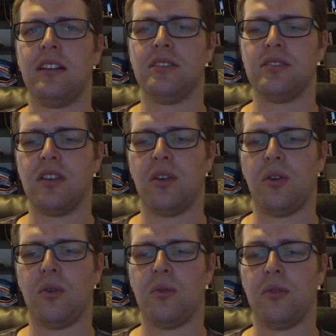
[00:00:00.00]

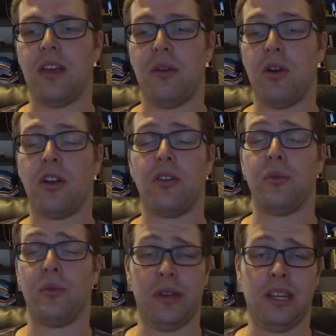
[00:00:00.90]
so they work
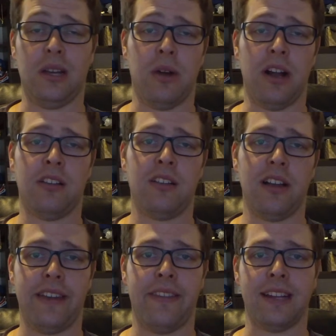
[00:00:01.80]
really well,
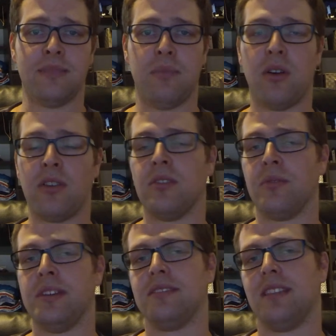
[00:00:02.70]
and that's part of the
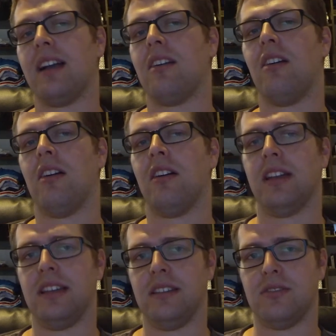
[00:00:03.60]
reason that car
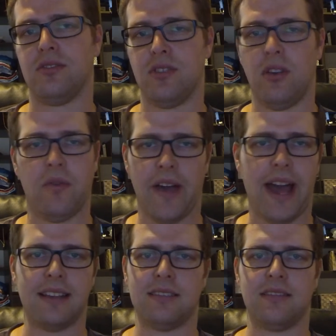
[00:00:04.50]
is so
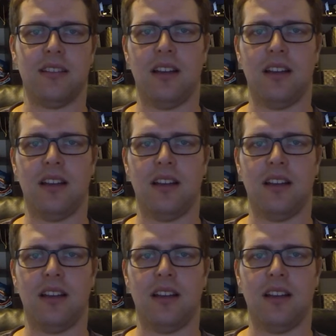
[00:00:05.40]
fast.